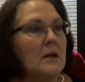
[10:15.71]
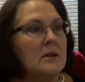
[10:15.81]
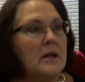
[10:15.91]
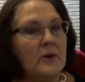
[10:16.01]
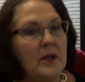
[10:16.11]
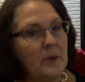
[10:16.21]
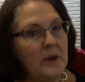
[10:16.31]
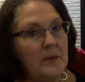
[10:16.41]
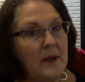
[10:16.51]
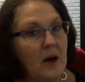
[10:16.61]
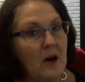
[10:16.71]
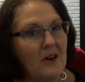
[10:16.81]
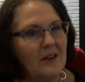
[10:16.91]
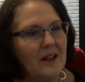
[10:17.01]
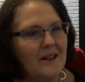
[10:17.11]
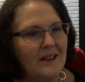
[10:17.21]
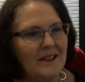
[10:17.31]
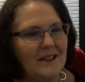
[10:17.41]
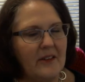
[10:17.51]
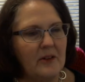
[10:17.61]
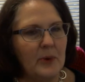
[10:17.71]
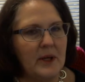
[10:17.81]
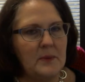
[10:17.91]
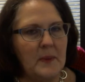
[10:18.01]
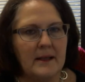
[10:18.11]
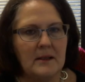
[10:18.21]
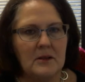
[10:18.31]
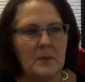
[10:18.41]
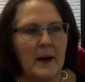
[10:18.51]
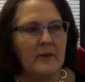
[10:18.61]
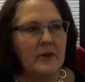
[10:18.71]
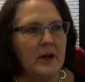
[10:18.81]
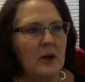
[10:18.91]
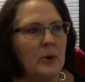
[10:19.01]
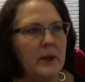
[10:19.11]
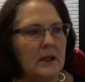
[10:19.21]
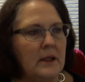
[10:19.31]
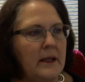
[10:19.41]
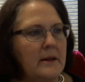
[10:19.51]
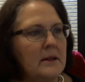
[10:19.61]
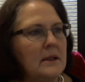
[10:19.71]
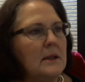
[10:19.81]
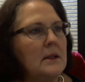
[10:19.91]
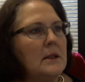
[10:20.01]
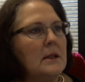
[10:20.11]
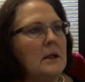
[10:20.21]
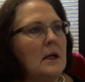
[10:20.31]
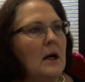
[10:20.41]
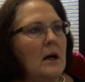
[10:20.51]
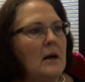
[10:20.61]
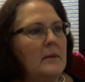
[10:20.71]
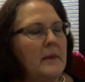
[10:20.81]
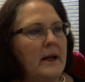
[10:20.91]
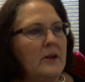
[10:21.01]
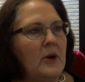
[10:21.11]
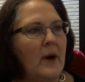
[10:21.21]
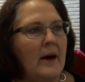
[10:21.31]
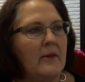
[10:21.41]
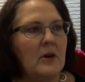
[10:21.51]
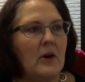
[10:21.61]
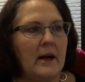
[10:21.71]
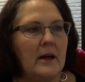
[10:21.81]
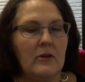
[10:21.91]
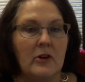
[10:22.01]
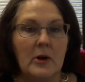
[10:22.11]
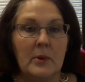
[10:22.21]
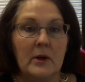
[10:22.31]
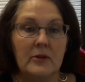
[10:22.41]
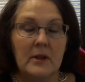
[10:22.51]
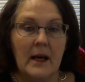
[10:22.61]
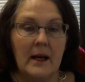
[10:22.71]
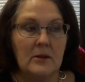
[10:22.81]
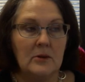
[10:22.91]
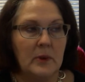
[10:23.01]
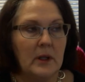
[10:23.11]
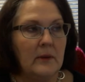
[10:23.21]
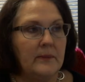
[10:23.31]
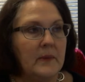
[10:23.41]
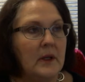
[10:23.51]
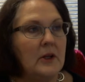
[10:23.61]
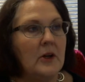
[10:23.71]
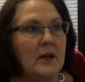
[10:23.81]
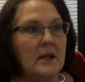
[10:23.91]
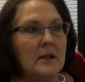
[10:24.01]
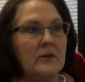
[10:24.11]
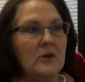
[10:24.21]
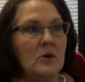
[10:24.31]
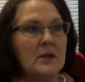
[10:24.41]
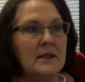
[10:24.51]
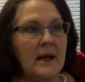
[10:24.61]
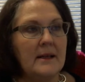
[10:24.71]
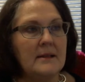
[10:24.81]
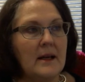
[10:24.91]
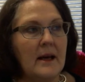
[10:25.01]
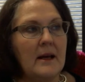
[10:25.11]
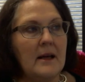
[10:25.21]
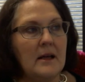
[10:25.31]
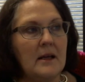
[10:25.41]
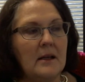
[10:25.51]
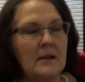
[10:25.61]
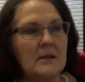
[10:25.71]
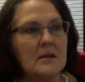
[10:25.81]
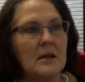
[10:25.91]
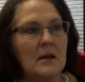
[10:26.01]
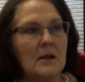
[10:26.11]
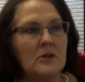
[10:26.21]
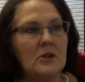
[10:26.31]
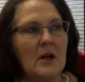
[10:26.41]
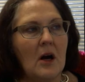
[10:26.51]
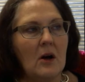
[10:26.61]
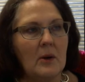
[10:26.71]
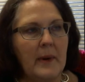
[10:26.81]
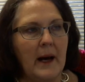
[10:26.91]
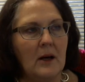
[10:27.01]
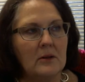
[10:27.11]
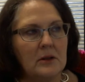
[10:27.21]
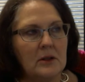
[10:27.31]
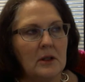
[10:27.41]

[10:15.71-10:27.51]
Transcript: So get with me early, because 7 weeks passes by very quickly. And you have a grading rubric for that as well. Your end of course essay is to talk about